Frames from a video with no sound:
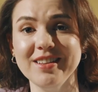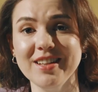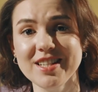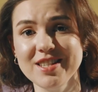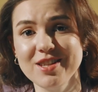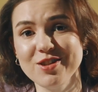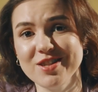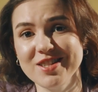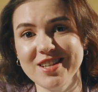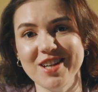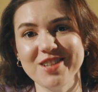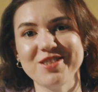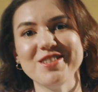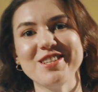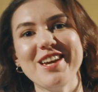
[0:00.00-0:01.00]
unless you
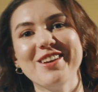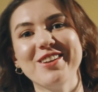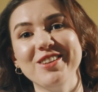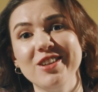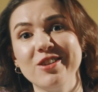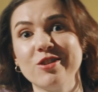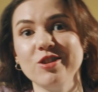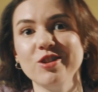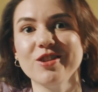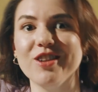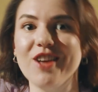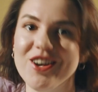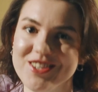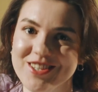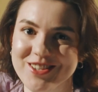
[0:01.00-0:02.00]
decide to take a literal
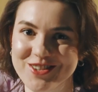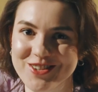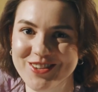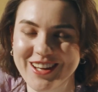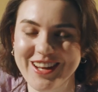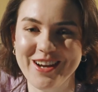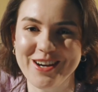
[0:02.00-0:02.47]
closet to the